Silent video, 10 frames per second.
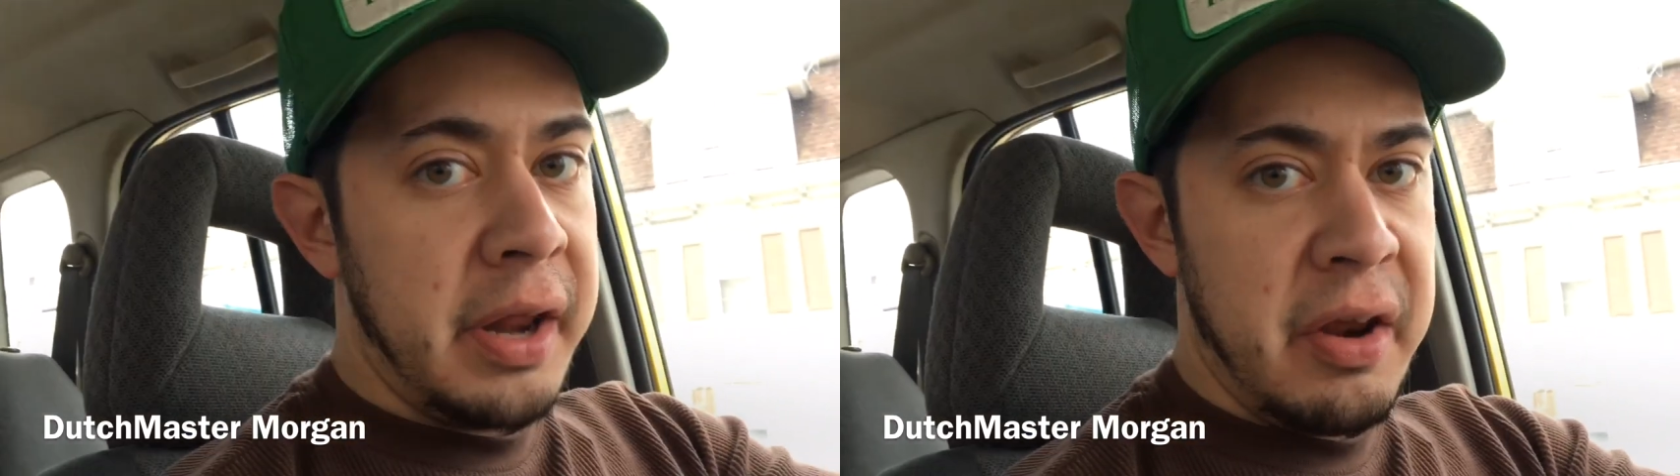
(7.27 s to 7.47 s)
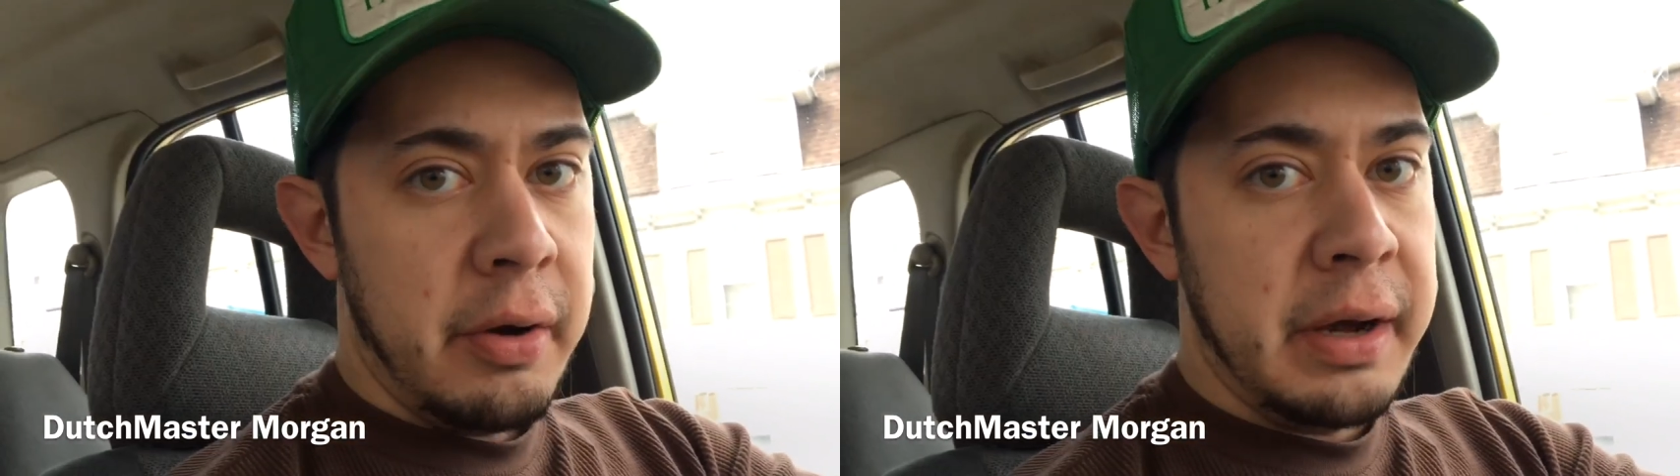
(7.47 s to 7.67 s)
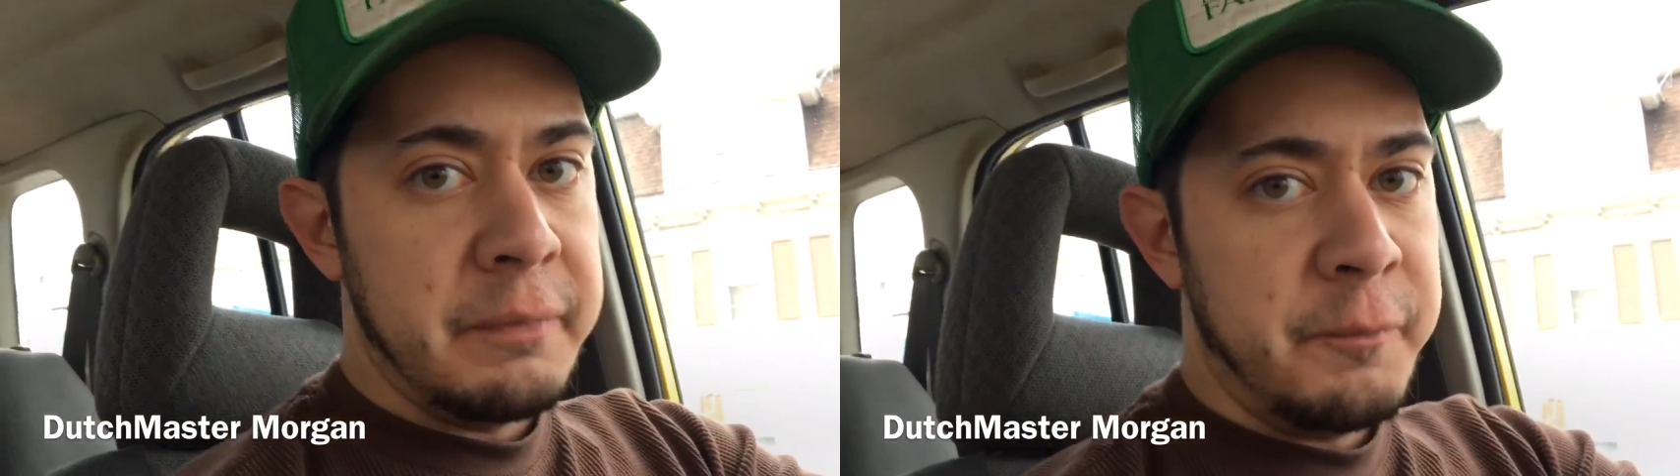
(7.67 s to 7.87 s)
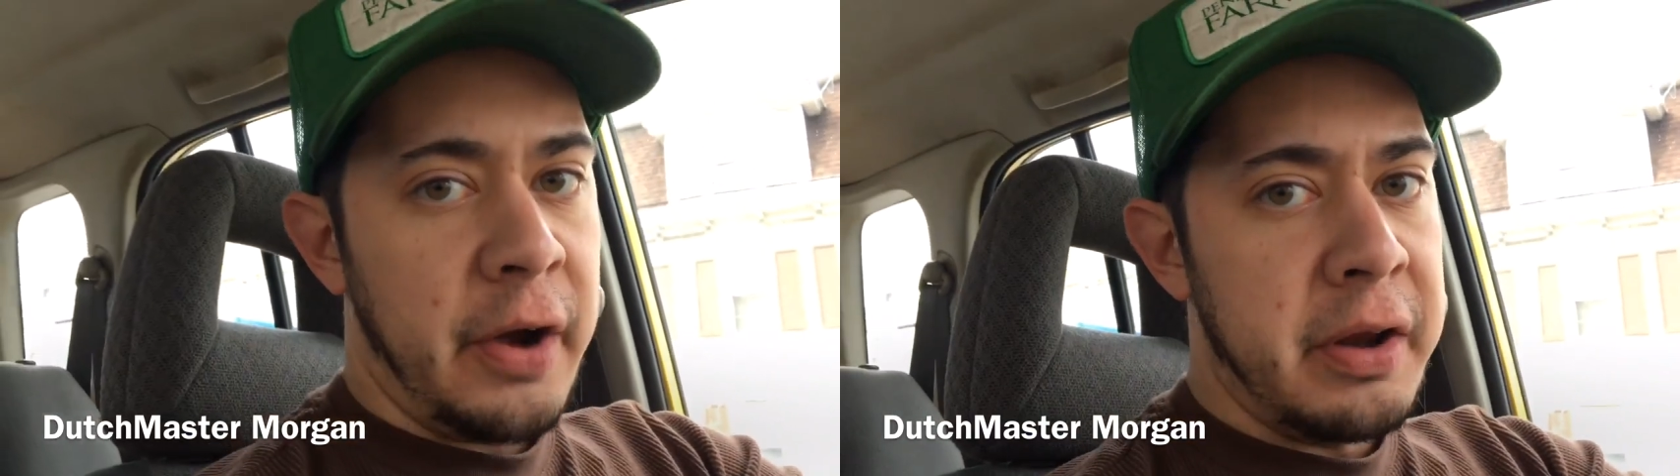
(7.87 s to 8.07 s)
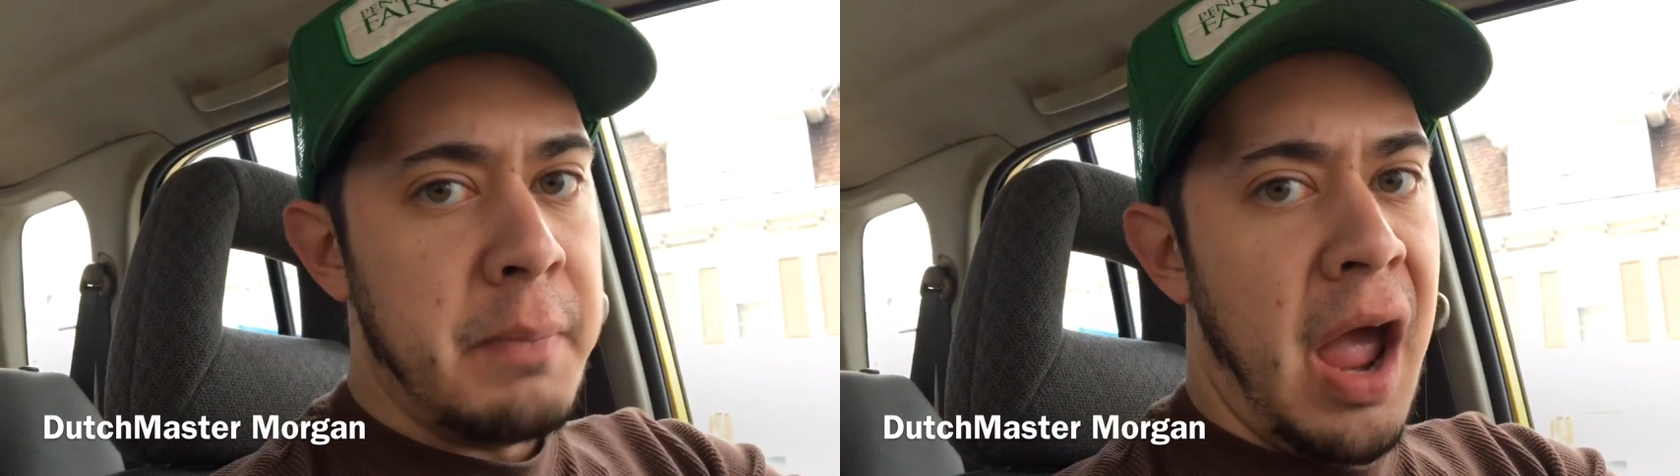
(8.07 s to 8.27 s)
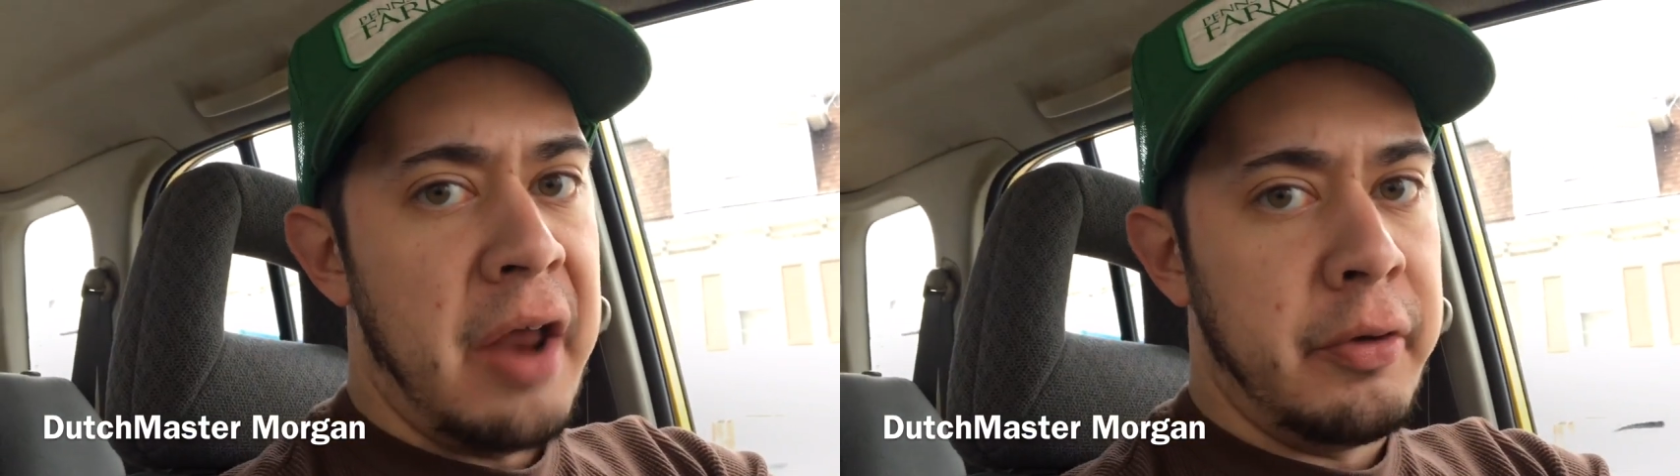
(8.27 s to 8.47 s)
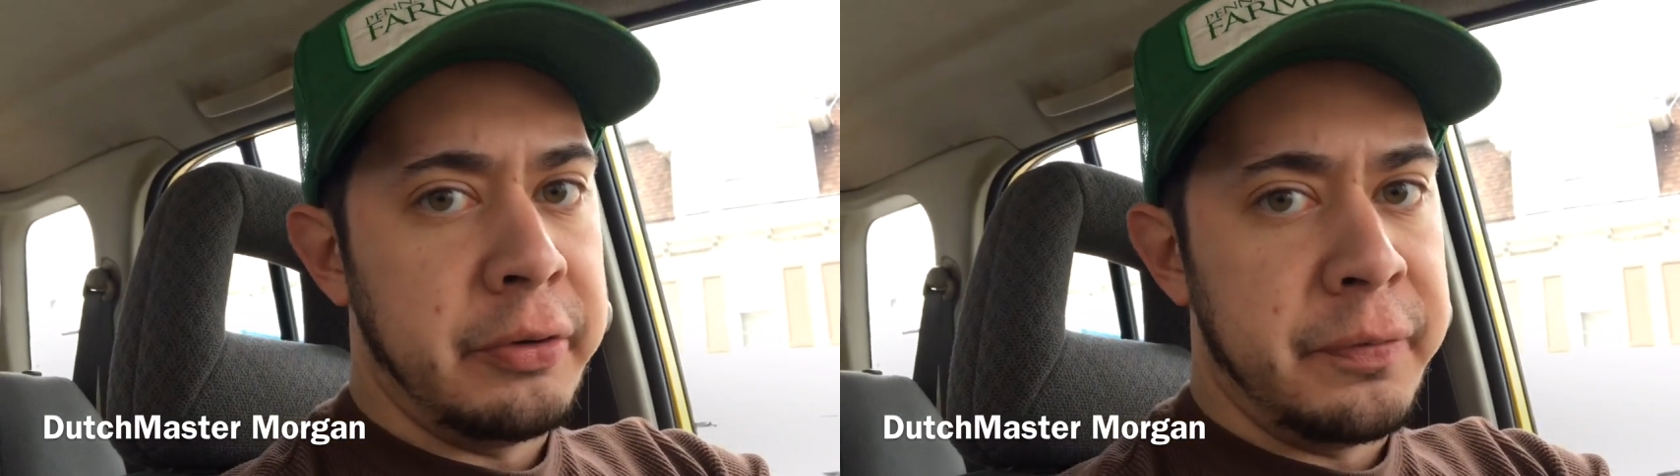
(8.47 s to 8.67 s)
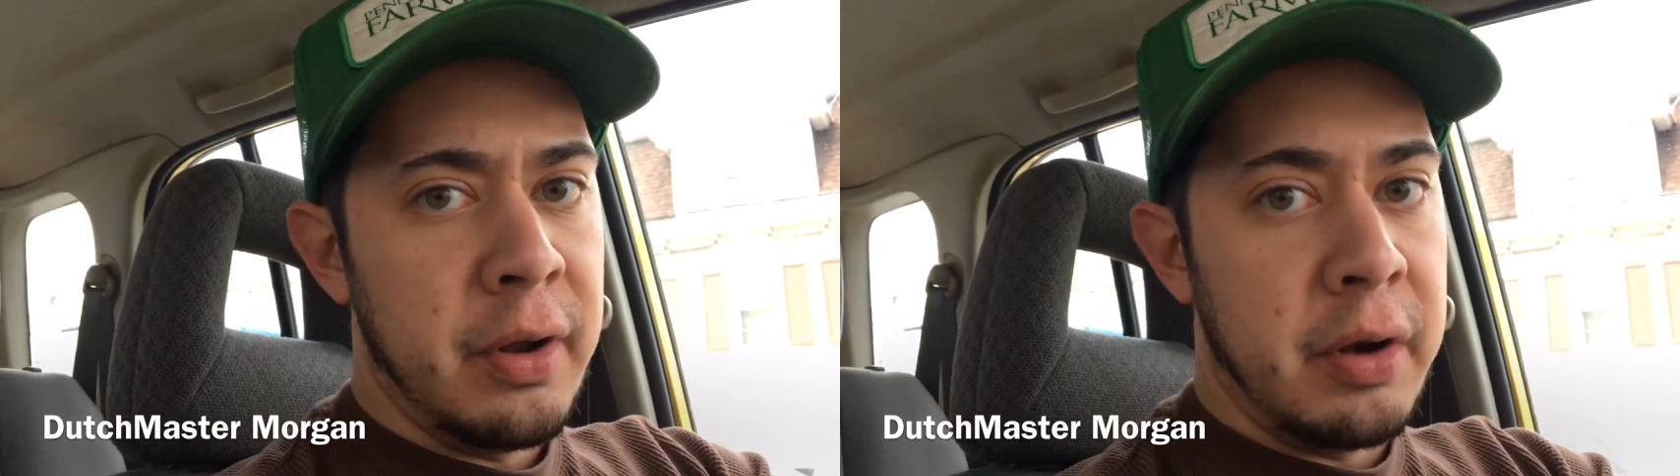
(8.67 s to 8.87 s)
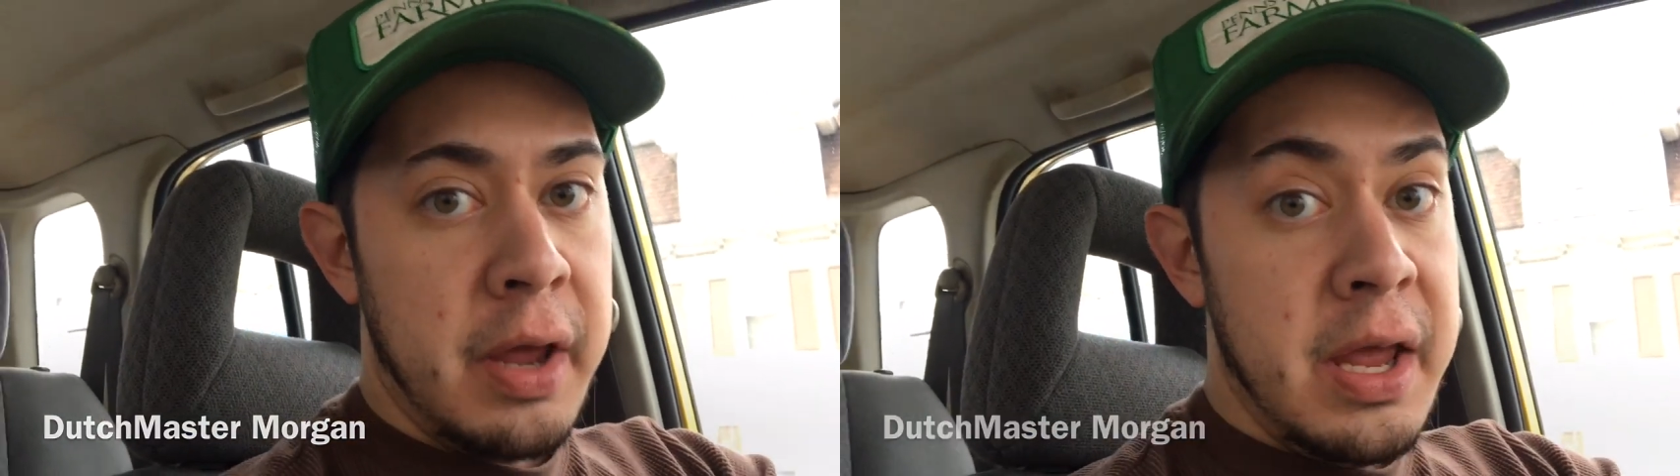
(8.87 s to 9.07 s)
here in fucking Minersville.